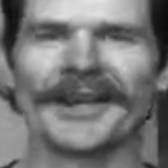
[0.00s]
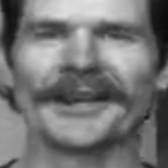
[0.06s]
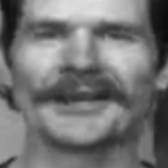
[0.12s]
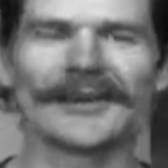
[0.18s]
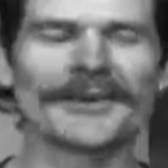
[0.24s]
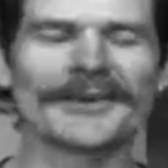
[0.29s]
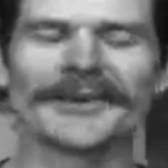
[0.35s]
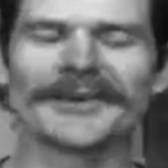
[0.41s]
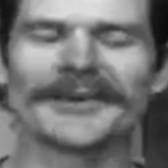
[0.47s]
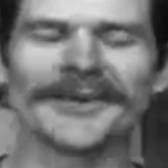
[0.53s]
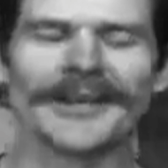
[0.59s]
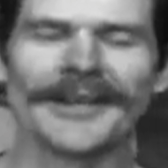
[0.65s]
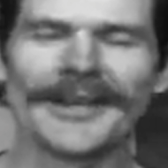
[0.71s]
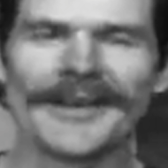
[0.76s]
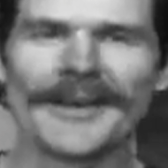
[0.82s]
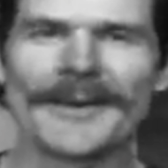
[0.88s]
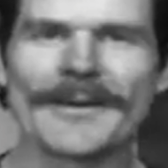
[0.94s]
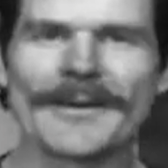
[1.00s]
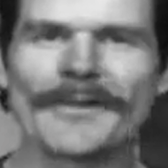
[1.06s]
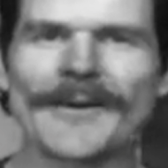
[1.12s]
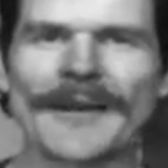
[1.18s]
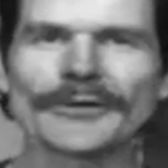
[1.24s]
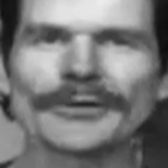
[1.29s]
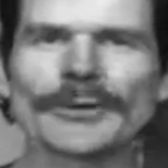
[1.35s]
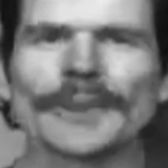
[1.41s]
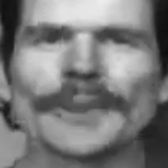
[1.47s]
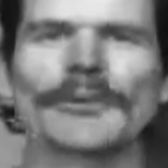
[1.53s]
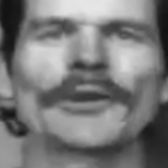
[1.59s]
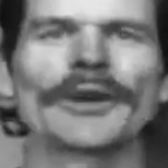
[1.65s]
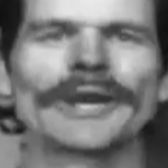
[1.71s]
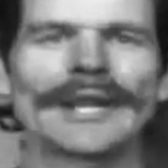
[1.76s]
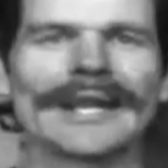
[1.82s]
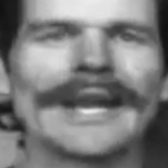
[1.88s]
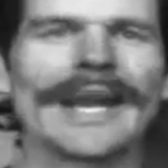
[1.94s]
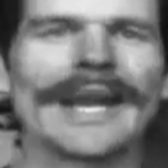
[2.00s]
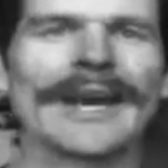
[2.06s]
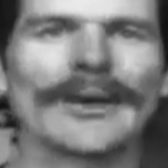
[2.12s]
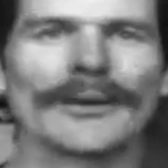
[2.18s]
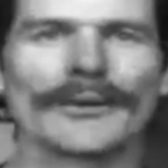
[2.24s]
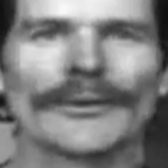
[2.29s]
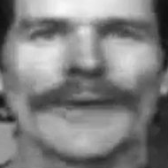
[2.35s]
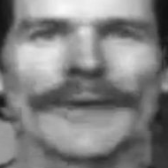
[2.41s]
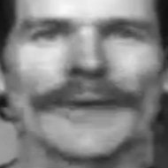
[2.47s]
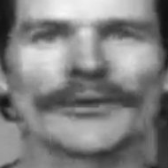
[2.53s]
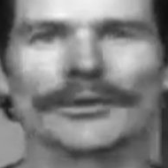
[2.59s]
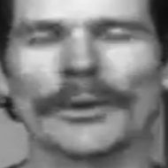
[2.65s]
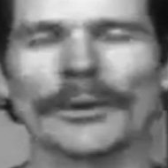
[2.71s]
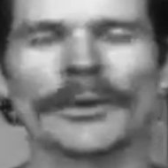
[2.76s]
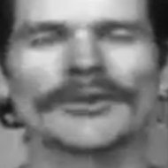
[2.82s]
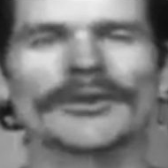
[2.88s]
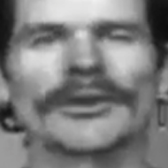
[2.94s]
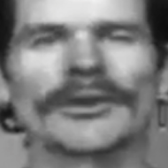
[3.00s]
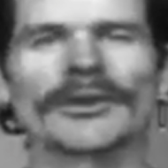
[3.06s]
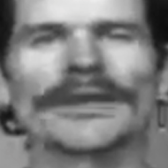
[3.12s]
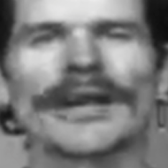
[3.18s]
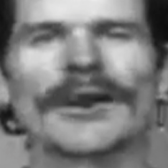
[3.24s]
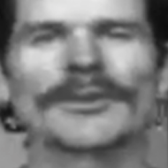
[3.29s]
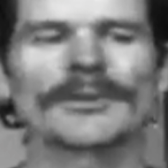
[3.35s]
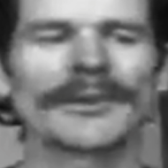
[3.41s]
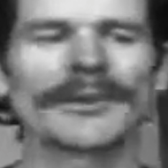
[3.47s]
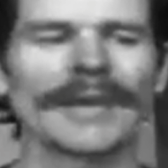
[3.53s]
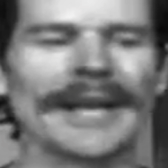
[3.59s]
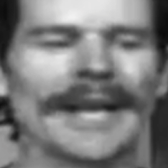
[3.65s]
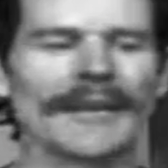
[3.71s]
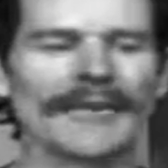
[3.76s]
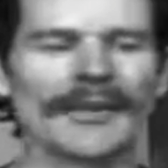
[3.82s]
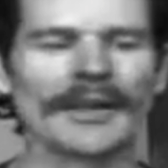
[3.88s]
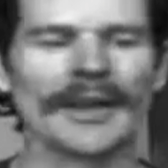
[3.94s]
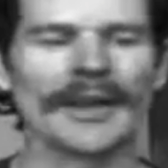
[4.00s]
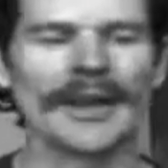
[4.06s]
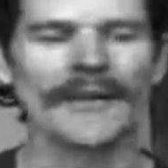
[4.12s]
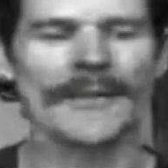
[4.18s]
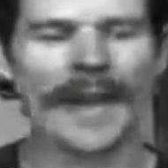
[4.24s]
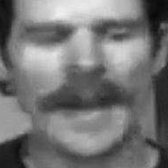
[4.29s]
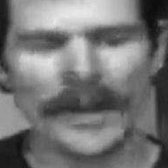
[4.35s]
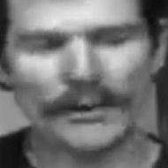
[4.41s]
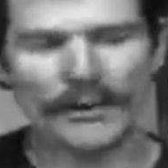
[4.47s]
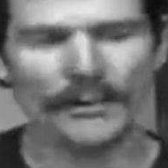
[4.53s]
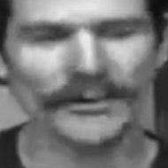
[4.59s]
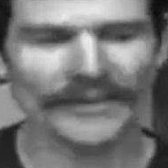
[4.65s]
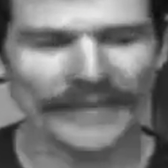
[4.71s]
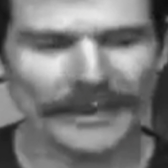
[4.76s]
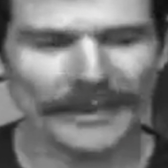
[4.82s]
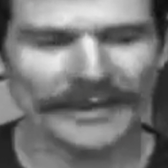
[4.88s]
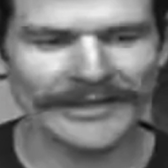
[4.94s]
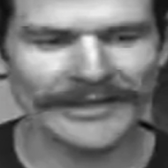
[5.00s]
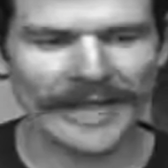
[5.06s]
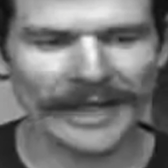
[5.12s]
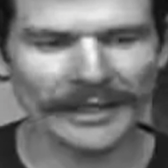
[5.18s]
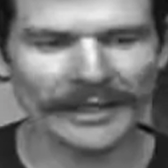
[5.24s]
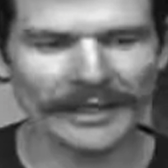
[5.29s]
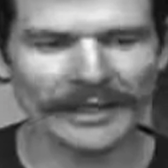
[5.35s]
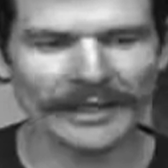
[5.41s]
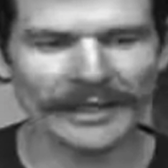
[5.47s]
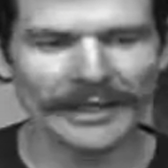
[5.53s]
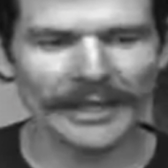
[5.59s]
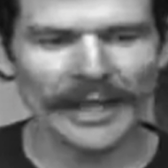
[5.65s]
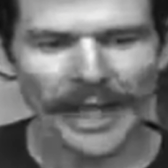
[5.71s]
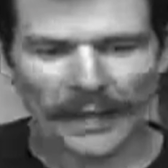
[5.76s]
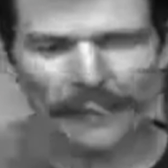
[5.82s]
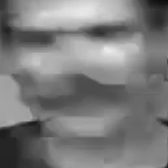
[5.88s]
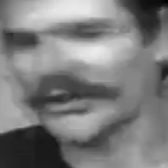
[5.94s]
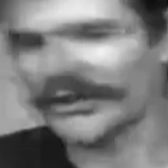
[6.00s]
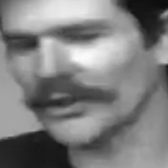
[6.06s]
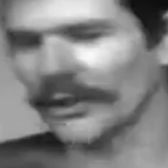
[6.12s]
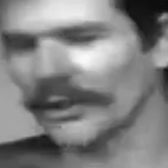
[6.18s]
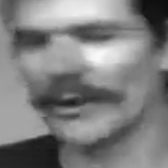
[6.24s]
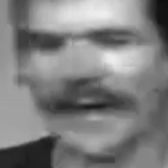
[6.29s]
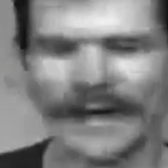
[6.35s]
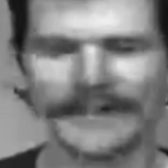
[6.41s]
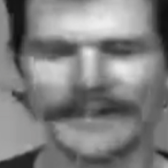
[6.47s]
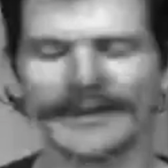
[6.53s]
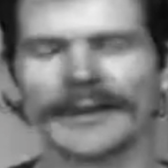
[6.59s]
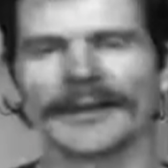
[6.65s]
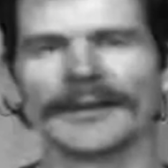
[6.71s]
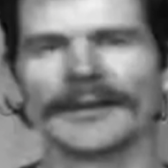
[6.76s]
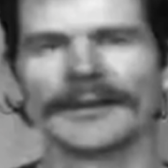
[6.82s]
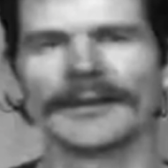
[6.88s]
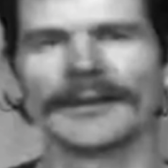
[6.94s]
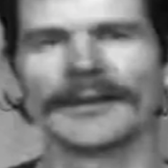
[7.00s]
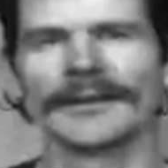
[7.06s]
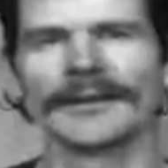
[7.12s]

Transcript: So that's what people got to get out of, and that's what we're trying to encourage people to get out of, the 100% mentality, 100% or nothing.